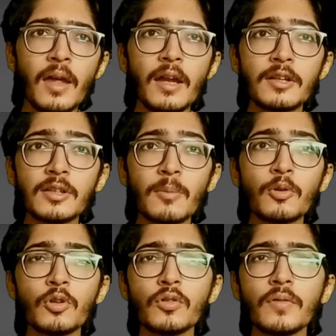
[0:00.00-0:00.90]
It's
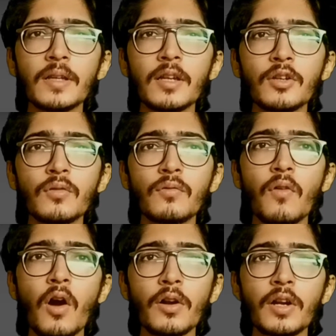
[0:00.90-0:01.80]
up to you whether you
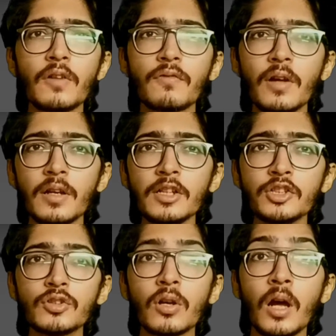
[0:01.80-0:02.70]
want it
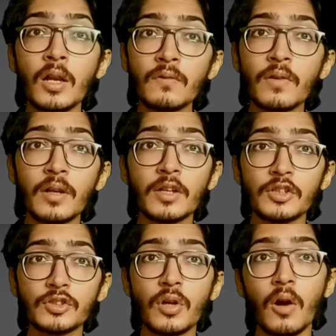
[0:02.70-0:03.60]
furnished or unfurnished.